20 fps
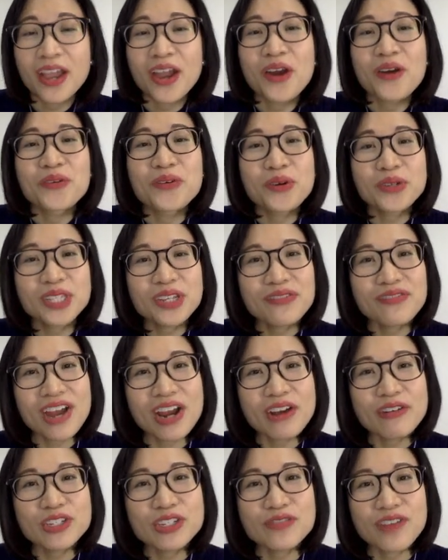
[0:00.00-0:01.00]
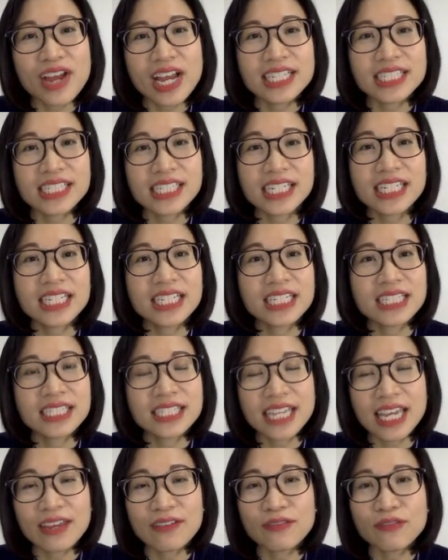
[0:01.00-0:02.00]
Rotavirus vaccine is
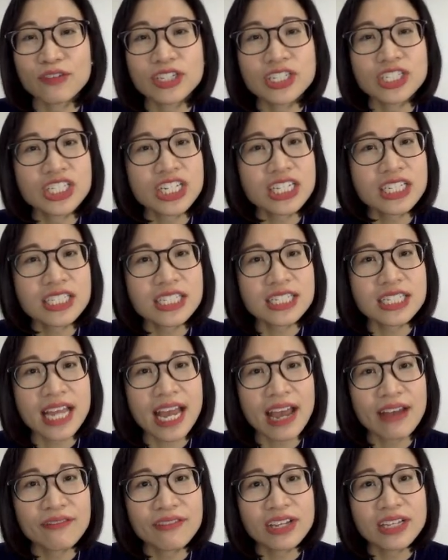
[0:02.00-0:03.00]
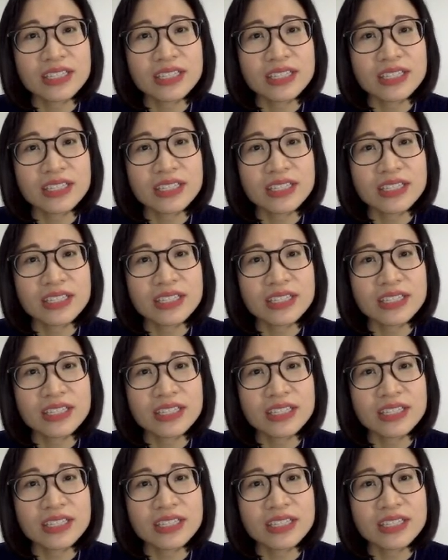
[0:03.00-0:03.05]
safe with just having